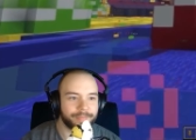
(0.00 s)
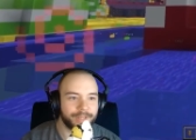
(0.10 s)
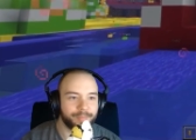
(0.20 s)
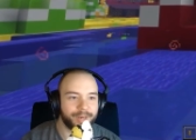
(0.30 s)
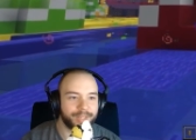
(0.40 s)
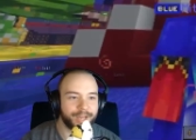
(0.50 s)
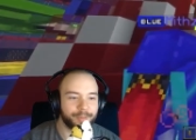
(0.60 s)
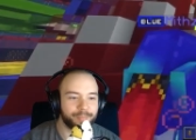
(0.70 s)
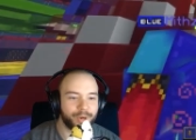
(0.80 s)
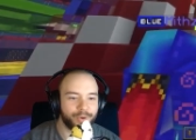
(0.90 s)
Anybody got
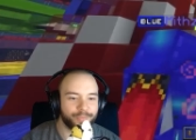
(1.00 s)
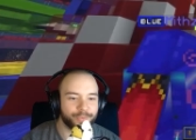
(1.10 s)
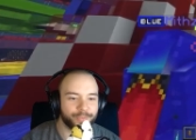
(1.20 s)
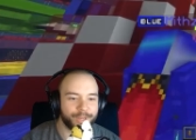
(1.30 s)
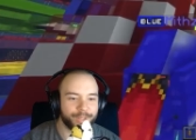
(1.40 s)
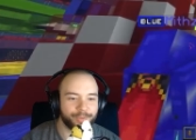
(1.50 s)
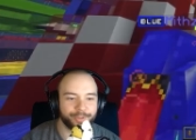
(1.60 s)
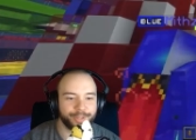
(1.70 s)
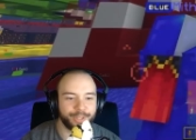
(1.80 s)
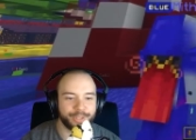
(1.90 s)
a bow for Rain
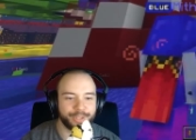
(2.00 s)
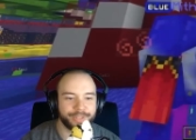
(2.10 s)
over there?